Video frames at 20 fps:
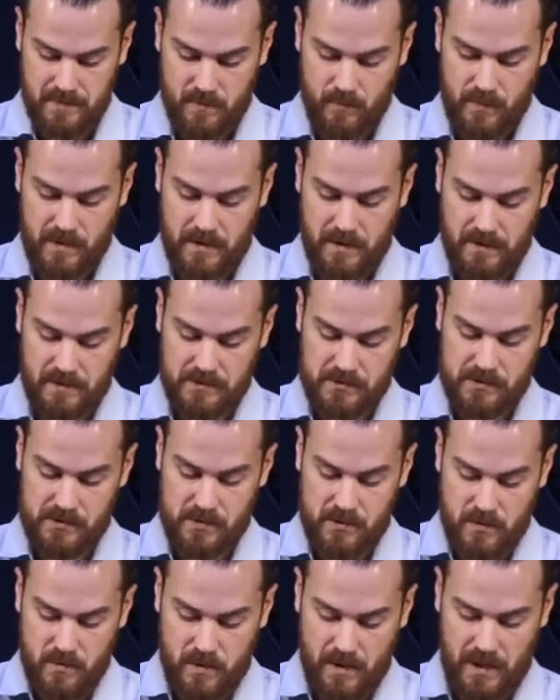because
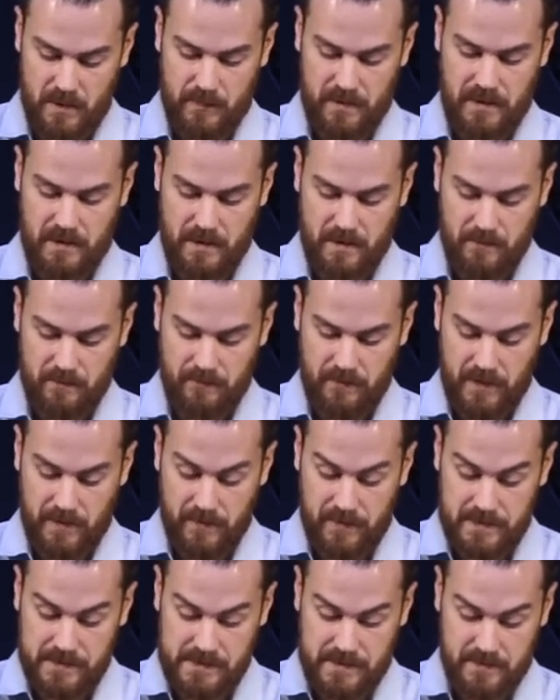you had become
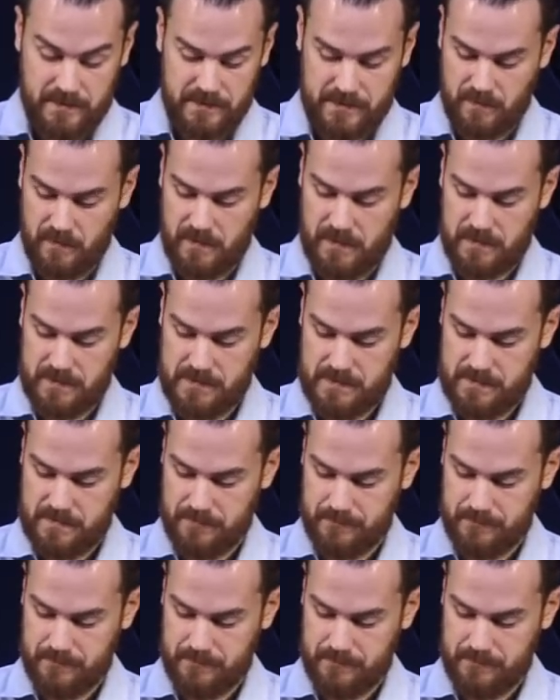very dear to us.